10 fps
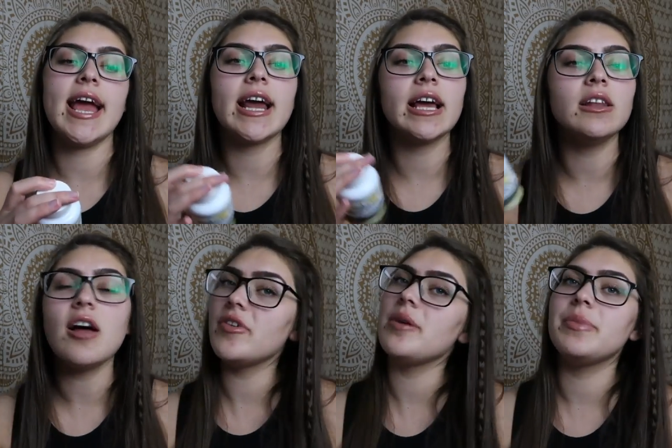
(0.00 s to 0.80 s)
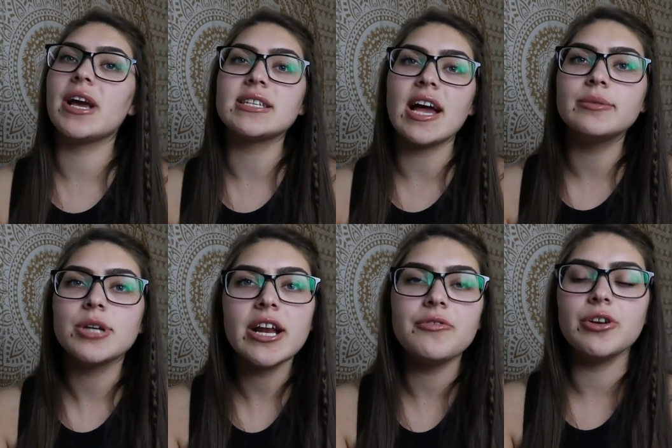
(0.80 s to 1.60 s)
And I love it because I've
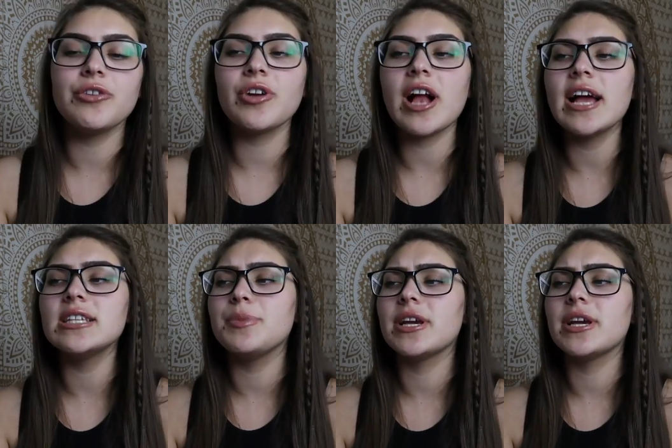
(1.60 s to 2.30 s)
tried a few different kinds